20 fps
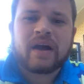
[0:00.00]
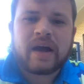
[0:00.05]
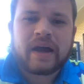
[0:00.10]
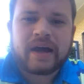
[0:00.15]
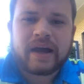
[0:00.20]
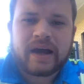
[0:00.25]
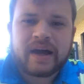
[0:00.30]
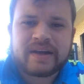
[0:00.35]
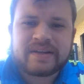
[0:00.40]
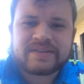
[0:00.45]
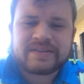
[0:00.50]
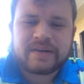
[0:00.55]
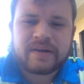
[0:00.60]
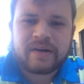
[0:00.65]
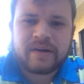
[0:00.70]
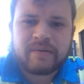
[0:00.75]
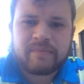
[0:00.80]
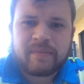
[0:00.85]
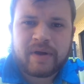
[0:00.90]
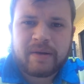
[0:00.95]
Hey guys,
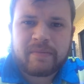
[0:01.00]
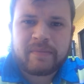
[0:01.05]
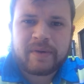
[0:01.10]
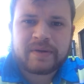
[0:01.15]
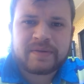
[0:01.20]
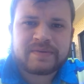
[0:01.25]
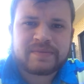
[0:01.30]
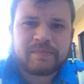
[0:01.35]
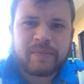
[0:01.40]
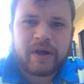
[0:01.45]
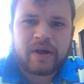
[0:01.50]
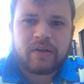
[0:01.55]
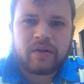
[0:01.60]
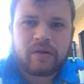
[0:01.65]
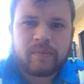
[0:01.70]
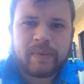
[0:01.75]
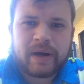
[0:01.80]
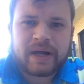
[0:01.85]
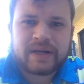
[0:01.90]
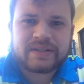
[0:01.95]
my name is
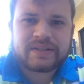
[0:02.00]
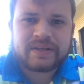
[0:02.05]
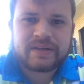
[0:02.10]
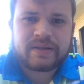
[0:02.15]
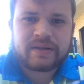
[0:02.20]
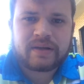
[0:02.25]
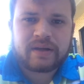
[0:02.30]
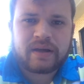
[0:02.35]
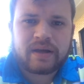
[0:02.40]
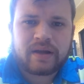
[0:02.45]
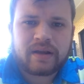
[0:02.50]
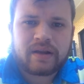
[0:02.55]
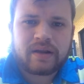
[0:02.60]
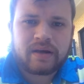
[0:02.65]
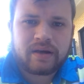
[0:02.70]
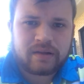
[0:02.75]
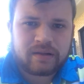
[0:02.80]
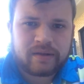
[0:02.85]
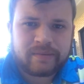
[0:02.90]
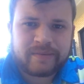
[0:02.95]
Michael Albachton, and
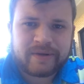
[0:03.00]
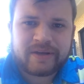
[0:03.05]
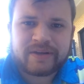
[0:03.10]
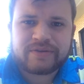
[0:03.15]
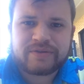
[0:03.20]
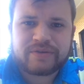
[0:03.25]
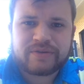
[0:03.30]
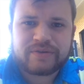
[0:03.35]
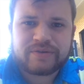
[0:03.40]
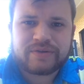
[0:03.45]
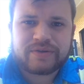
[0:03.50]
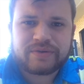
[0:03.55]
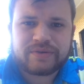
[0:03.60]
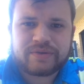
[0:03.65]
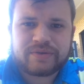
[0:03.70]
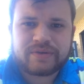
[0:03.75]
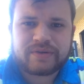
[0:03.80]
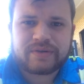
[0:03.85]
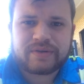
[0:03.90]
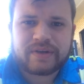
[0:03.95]
let me introduce you
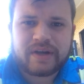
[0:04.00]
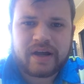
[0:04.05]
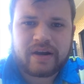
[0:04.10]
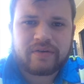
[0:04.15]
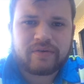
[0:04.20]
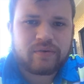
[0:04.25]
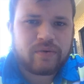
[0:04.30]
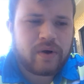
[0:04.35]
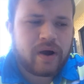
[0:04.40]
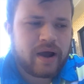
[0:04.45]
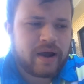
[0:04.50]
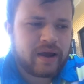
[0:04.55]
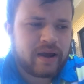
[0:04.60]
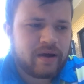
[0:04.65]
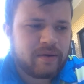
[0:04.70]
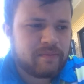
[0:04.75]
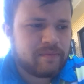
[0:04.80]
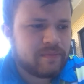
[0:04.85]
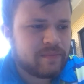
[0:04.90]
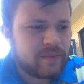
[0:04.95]
to kind of who I
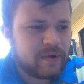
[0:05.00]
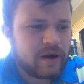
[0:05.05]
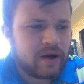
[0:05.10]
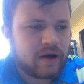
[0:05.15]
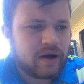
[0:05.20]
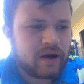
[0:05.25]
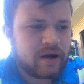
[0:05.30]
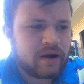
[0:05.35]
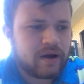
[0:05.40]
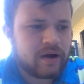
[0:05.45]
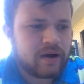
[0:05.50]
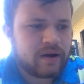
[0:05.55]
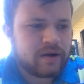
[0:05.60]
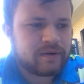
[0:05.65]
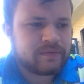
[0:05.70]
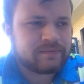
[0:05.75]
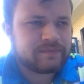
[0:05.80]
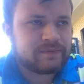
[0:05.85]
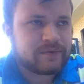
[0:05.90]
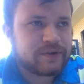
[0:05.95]
am.
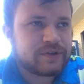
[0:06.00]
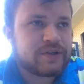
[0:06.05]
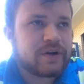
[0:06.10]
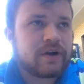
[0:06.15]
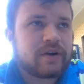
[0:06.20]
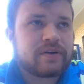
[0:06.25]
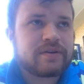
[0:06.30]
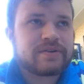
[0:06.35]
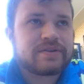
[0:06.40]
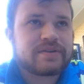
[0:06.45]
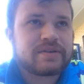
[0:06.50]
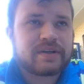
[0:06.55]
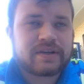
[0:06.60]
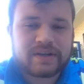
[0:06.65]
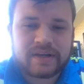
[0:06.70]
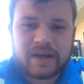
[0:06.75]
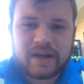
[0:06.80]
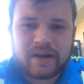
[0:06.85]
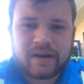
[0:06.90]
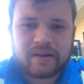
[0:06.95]
For starters, so
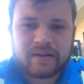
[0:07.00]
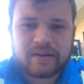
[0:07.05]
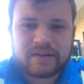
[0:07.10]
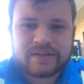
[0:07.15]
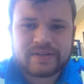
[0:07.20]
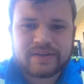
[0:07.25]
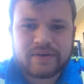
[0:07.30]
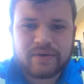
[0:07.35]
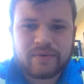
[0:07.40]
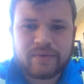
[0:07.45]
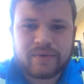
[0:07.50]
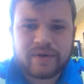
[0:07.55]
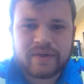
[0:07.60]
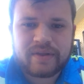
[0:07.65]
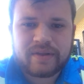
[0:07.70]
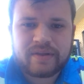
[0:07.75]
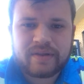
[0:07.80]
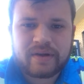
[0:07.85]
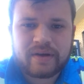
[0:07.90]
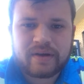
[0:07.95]
let's go
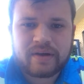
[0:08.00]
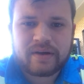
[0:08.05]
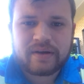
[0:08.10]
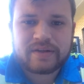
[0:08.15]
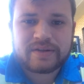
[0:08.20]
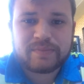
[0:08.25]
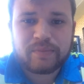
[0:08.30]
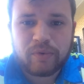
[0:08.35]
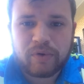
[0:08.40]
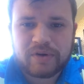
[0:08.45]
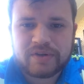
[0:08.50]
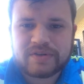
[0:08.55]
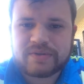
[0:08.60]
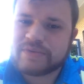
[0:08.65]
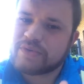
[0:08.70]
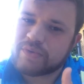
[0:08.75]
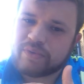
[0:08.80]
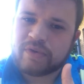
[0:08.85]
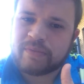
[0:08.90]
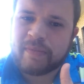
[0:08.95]
with sports,
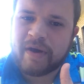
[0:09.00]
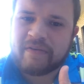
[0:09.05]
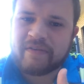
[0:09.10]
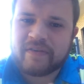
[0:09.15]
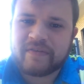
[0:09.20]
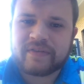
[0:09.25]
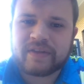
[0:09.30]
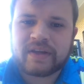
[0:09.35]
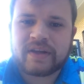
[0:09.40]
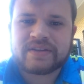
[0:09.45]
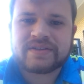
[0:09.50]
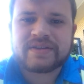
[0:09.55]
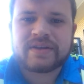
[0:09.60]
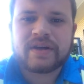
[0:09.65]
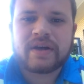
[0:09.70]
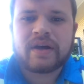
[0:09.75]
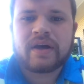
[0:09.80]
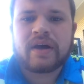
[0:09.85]
which is one of my favorite things.